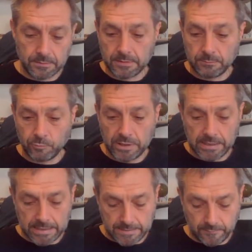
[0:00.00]
And we
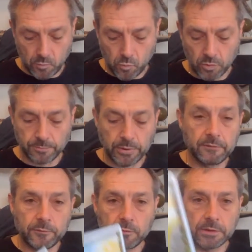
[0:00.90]
have, what a
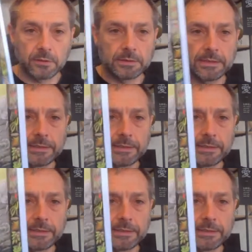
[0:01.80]
beautiful card that